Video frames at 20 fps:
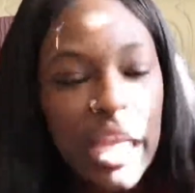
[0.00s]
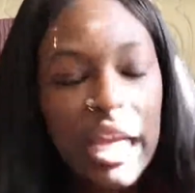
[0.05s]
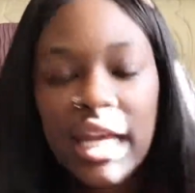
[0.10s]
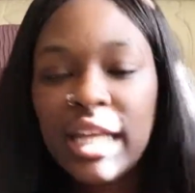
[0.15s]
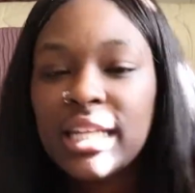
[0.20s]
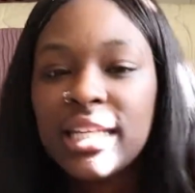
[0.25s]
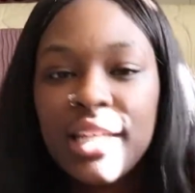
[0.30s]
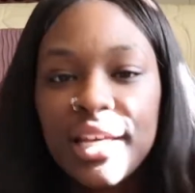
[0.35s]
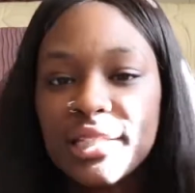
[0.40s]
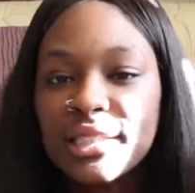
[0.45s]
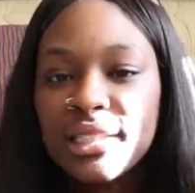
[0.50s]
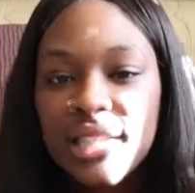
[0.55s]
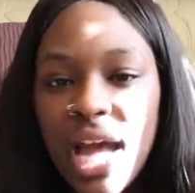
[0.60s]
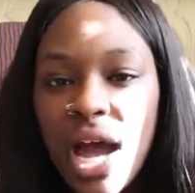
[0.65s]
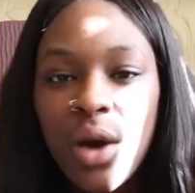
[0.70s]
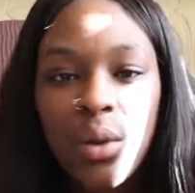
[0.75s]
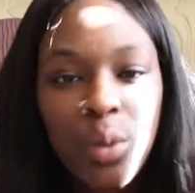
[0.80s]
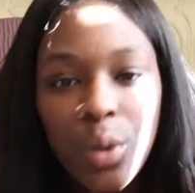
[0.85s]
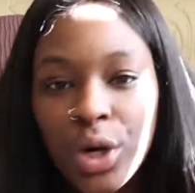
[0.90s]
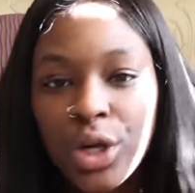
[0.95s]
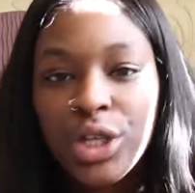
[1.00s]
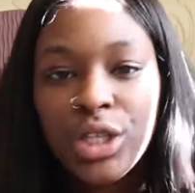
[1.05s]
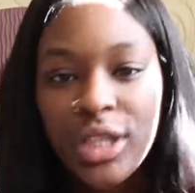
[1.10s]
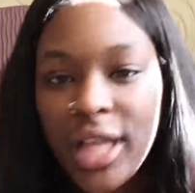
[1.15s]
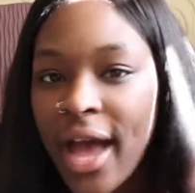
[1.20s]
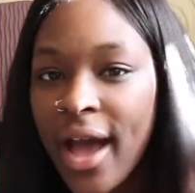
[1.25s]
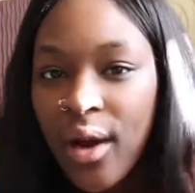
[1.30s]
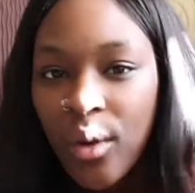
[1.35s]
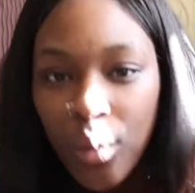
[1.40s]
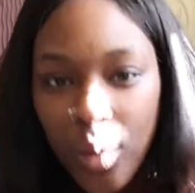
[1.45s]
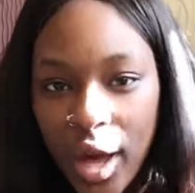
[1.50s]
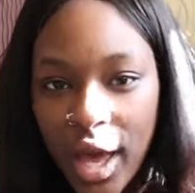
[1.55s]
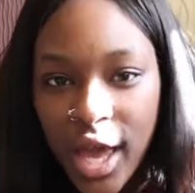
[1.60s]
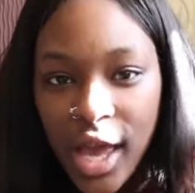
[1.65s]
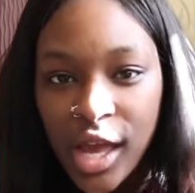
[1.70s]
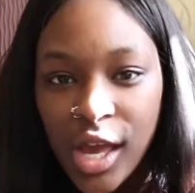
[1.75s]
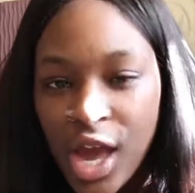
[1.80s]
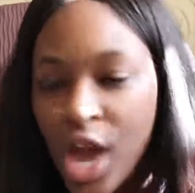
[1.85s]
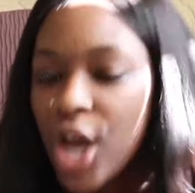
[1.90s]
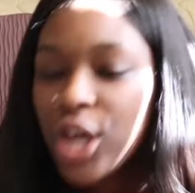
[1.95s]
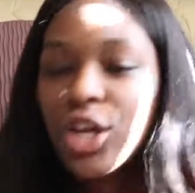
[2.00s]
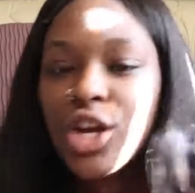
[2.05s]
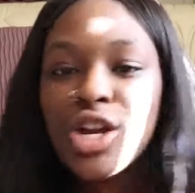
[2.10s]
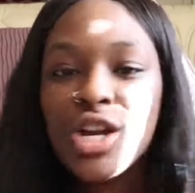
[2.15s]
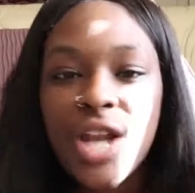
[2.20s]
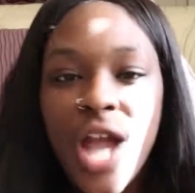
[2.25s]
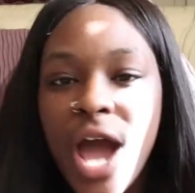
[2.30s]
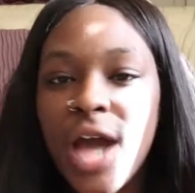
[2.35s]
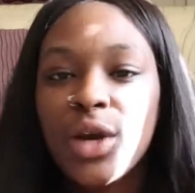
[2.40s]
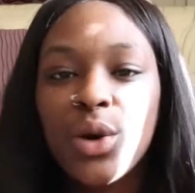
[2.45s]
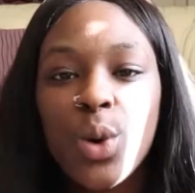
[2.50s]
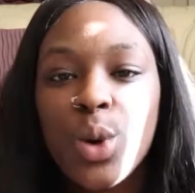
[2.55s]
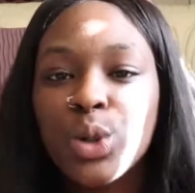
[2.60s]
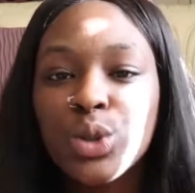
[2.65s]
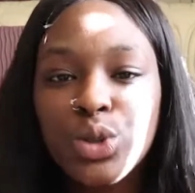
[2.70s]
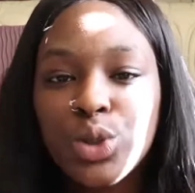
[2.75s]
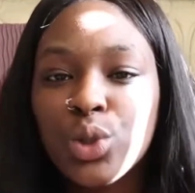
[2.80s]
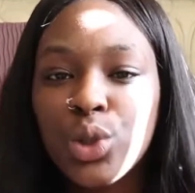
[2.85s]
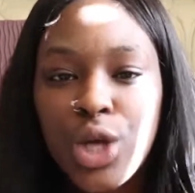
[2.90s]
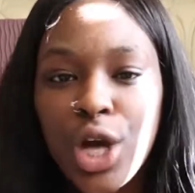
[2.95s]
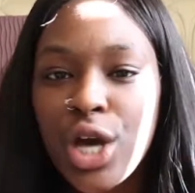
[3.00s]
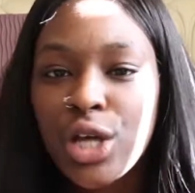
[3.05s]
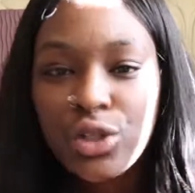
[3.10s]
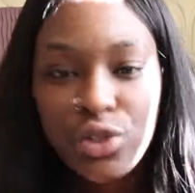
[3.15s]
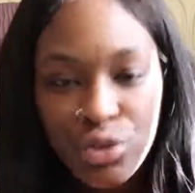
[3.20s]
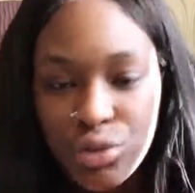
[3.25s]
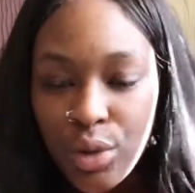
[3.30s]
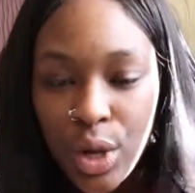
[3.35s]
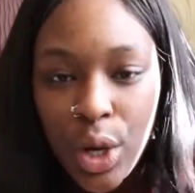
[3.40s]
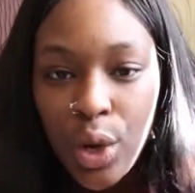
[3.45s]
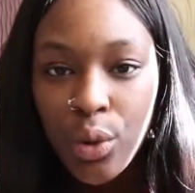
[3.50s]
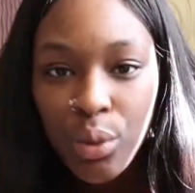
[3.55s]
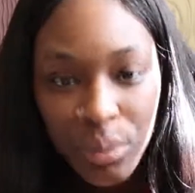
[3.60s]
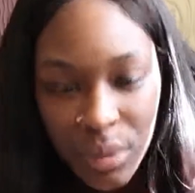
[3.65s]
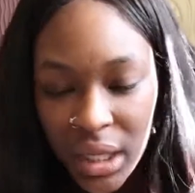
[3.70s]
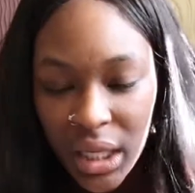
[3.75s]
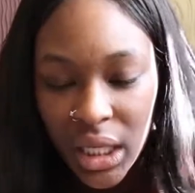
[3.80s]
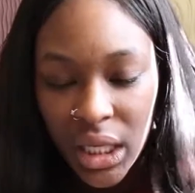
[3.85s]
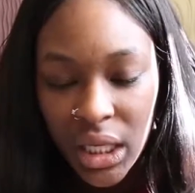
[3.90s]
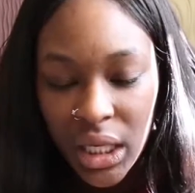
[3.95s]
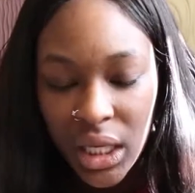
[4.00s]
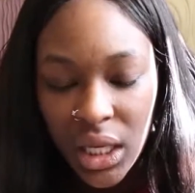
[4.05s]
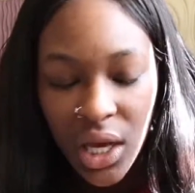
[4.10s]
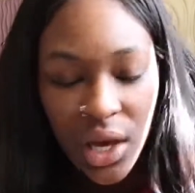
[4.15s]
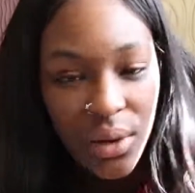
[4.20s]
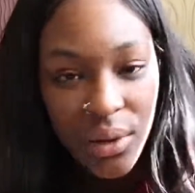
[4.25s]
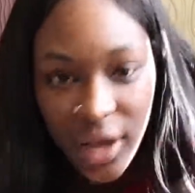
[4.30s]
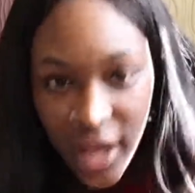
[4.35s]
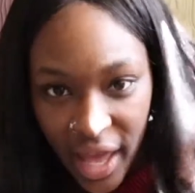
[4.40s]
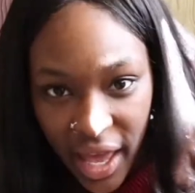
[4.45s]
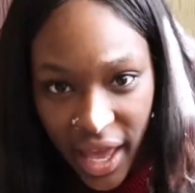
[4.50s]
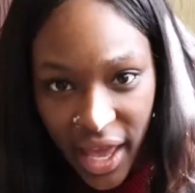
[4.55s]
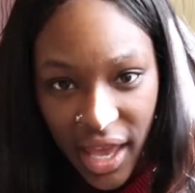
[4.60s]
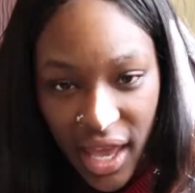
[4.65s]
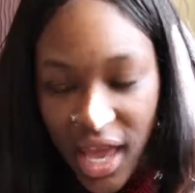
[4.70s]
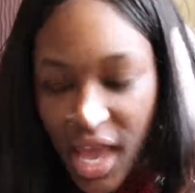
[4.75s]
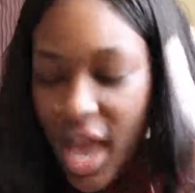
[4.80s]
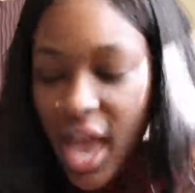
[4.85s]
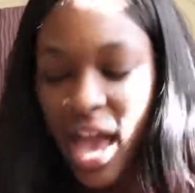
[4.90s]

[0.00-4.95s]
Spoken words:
It does not work that way. You're not going to control me, okay?